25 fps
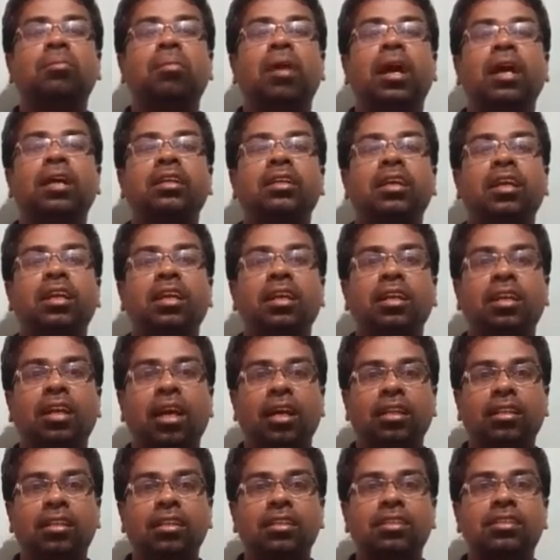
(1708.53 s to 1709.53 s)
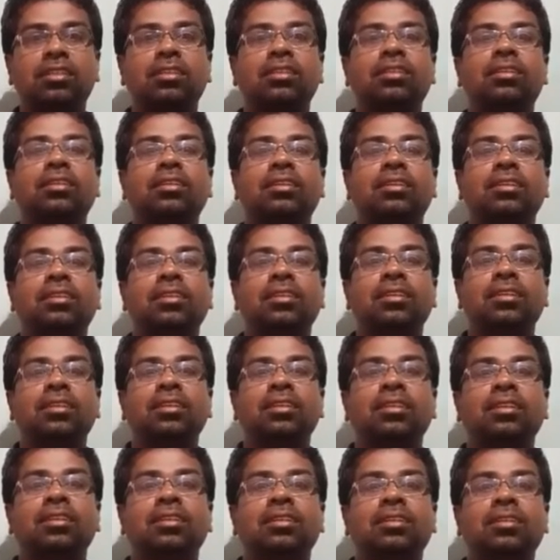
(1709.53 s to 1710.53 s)
themselves by telling like
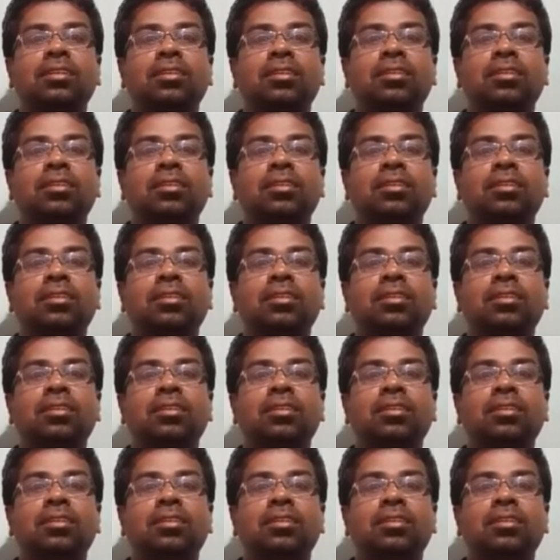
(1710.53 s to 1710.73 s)
this.